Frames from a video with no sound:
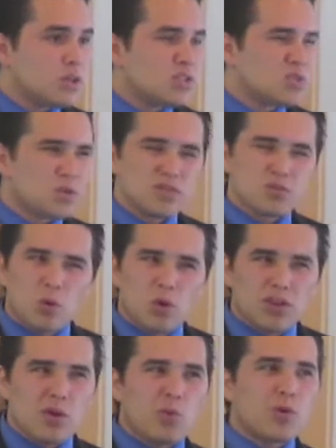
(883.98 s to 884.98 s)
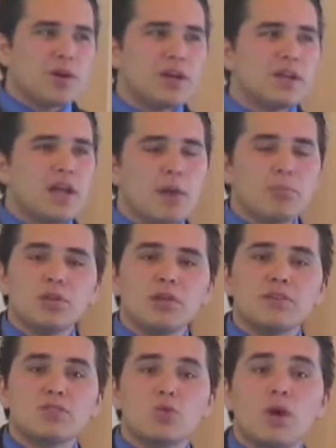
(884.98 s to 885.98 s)
So this war that we're in, I
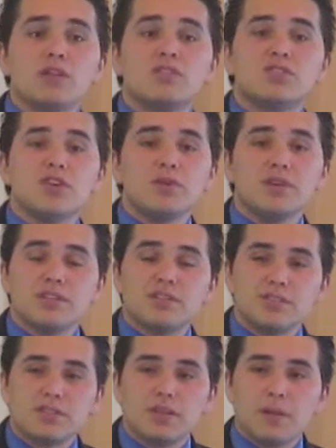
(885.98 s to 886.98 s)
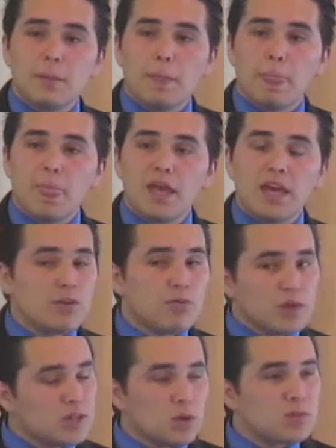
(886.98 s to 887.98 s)
believe is quite serious. And if
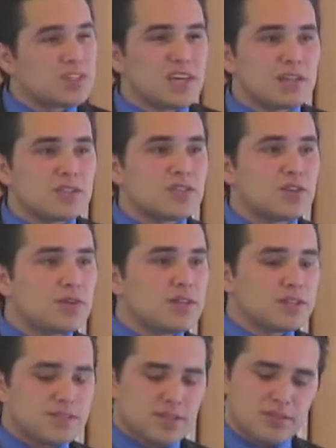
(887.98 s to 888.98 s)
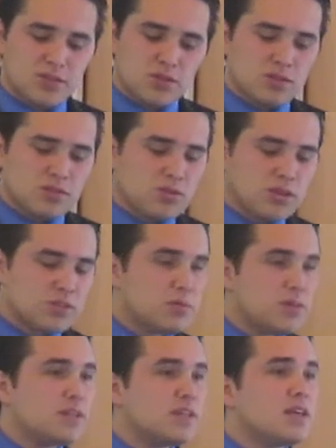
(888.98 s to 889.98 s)
we don't take it serious, trust
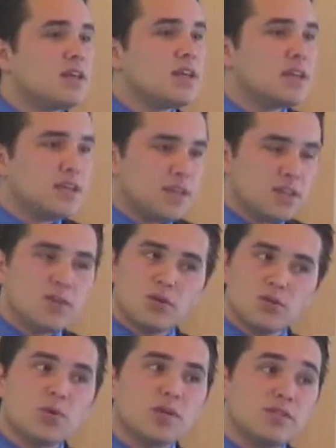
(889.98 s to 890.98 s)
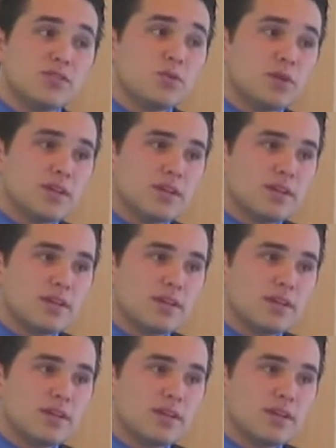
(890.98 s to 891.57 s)
me, he knows what he's doing.